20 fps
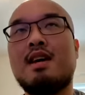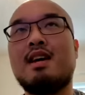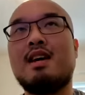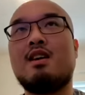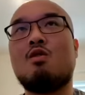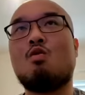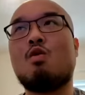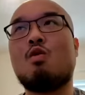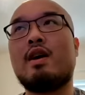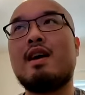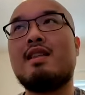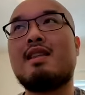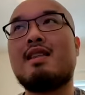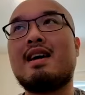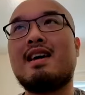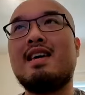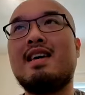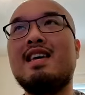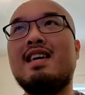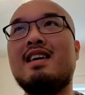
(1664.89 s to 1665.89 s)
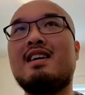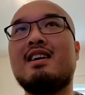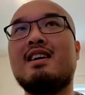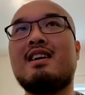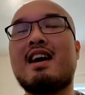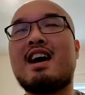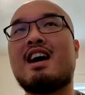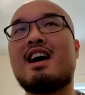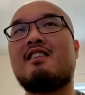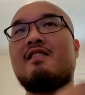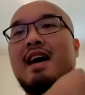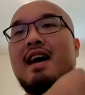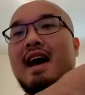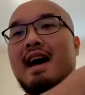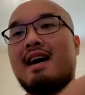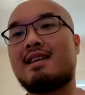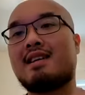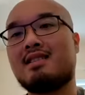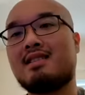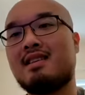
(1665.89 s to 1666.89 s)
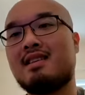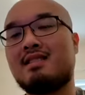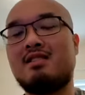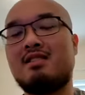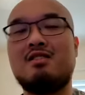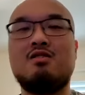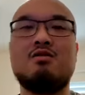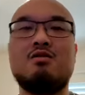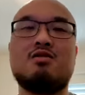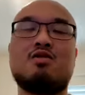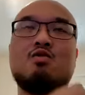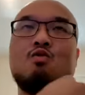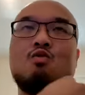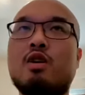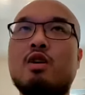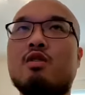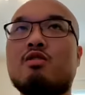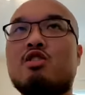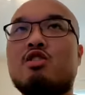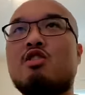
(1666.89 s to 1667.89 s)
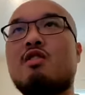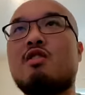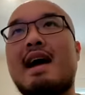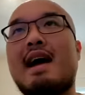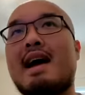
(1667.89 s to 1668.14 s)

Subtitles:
in a way that he can have access to his wheelchair,